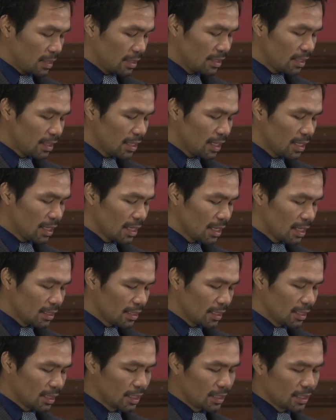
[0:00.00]
But then I
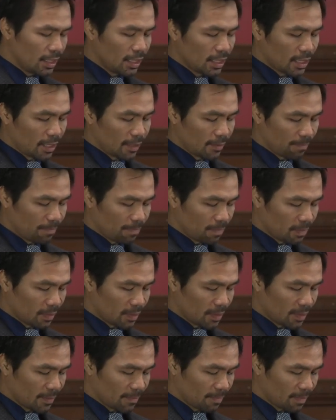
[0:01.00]
had an idea.
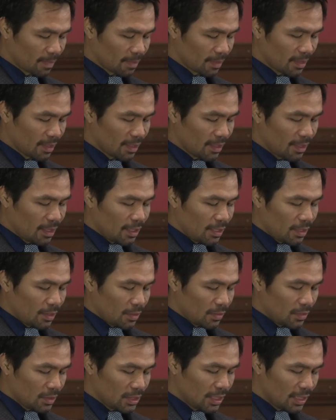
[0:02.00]

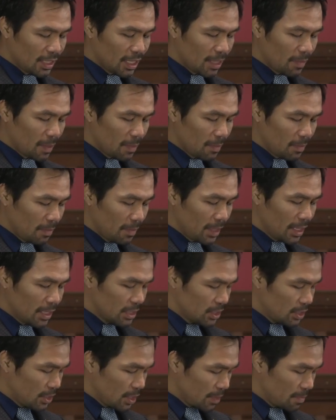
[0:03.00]
We set up a
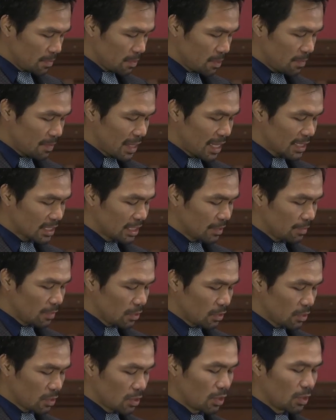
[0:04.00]
makeshift
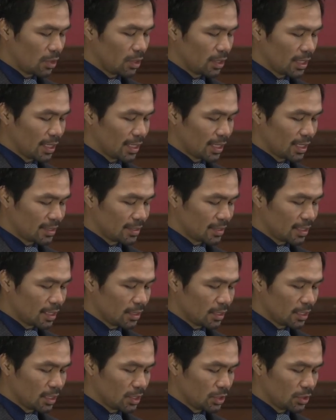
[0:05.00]
basketball court and I
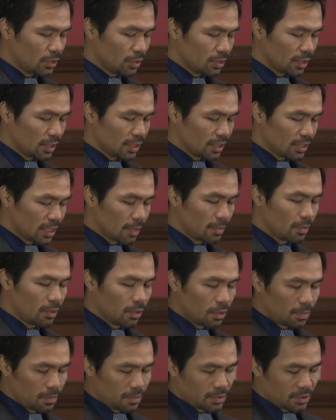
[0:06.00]
started shooting some
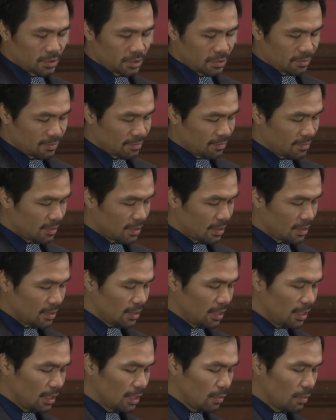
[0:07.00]
hoops.
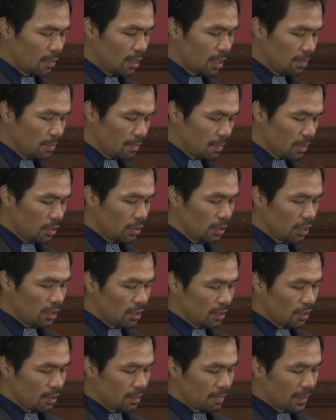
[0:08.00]
Then one
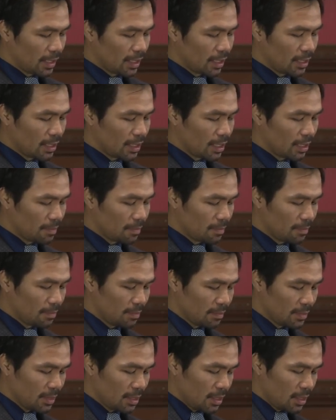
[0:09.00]
boy picked
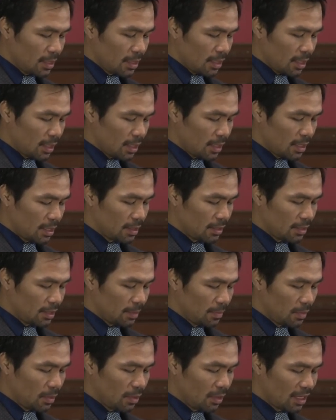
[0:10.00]
up
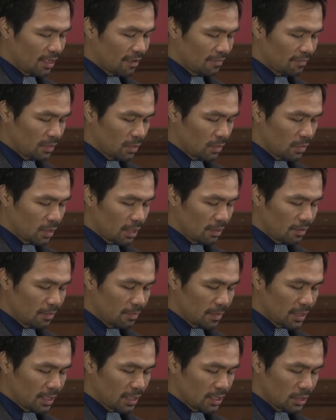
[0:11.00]
the ball after one
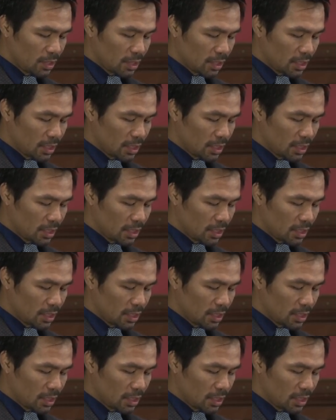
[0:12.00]
of my